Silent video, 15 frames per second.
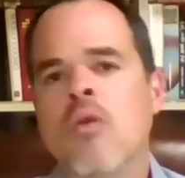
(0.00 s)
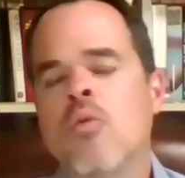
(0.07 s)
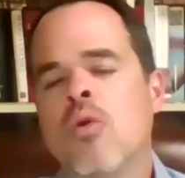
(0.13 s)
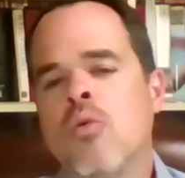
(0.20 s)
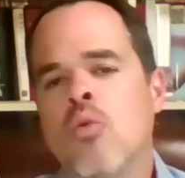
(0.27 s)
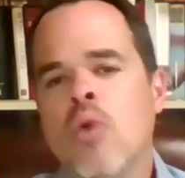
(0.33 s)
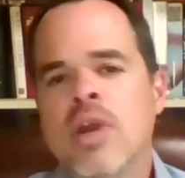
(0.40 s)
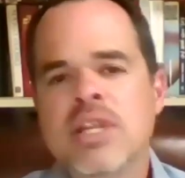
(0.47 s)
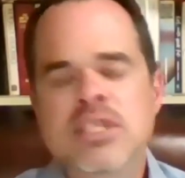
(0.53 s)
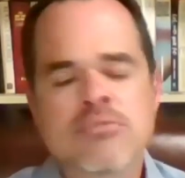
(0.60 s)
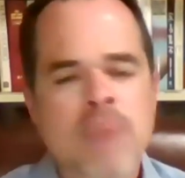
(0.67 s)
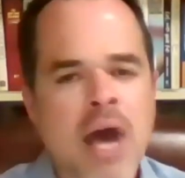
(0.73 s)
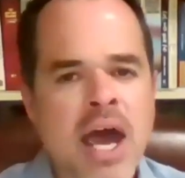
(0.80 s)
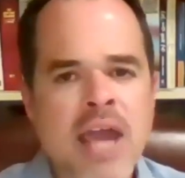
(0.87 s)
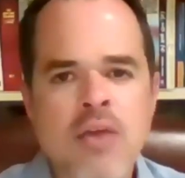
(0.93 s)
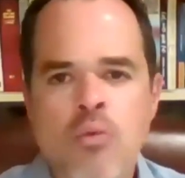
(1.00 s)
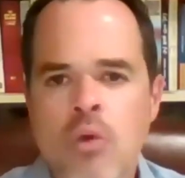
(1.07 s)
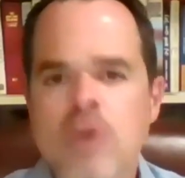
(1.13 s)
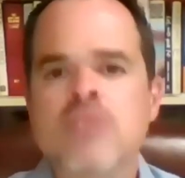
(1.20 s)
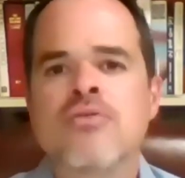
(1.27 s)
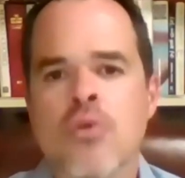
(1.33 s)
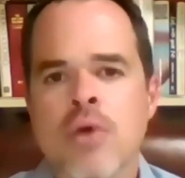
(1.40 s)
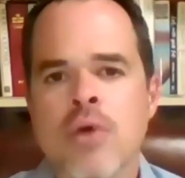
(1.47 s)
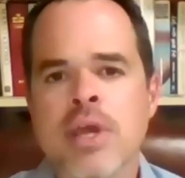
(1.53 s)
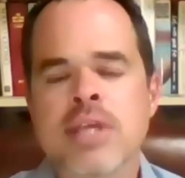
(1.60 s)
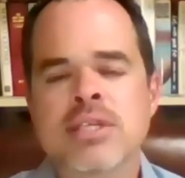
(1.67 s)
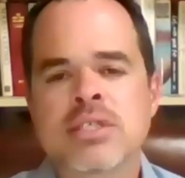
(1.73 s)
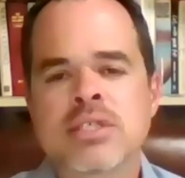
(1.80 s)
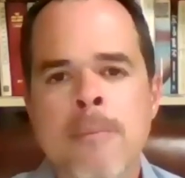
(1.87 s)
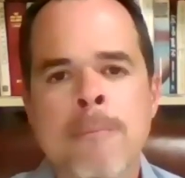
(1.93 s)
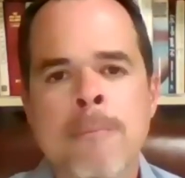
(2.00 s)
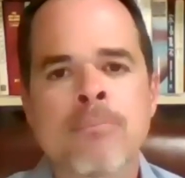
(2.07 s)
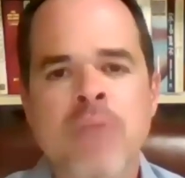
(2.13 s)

well, what is my one voice?